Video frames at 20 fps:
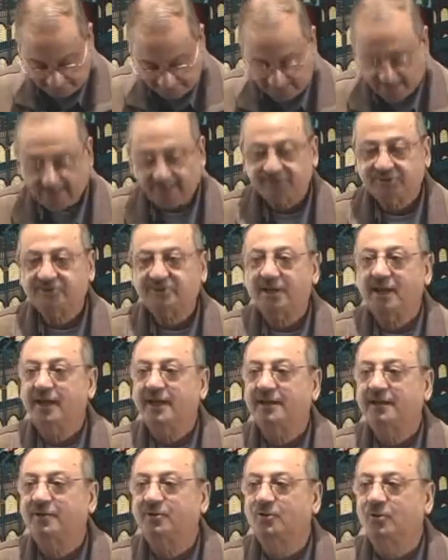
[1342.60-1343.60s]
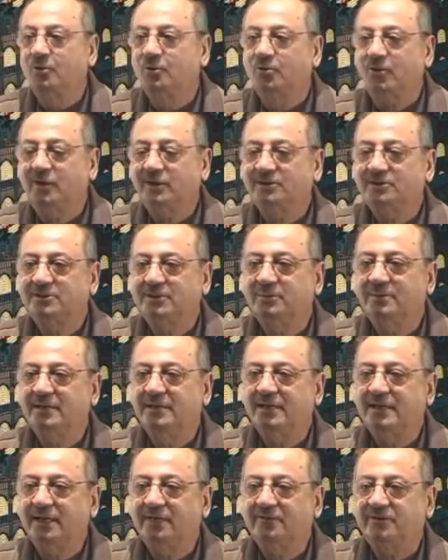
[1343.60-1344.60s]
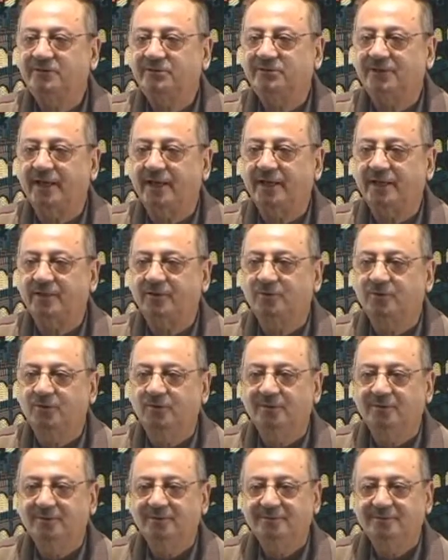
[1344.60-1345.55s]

Asaiku. What is the meaning of asaiku?